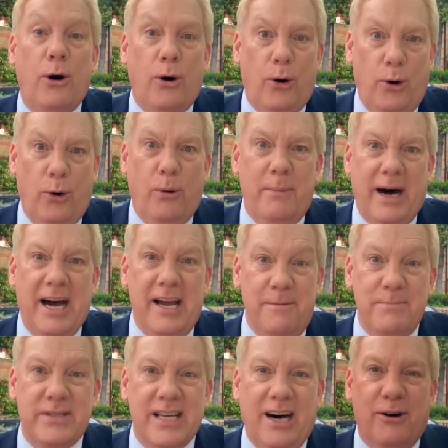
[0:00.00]
all by
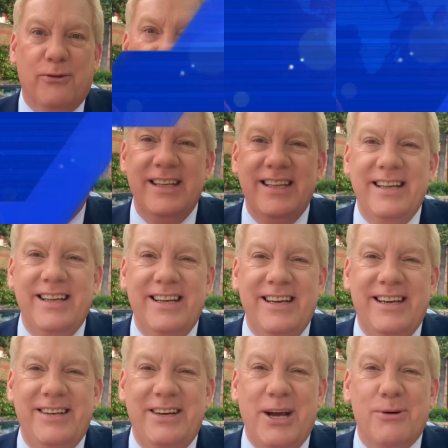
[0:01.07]
himself.
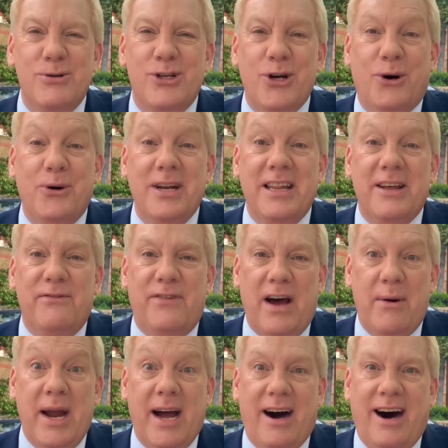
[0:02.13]
Neil Sean in the
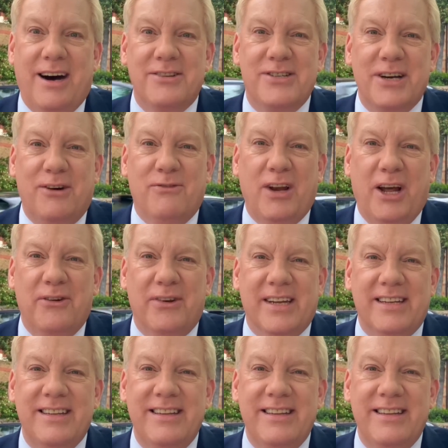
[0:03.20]
very heart of London.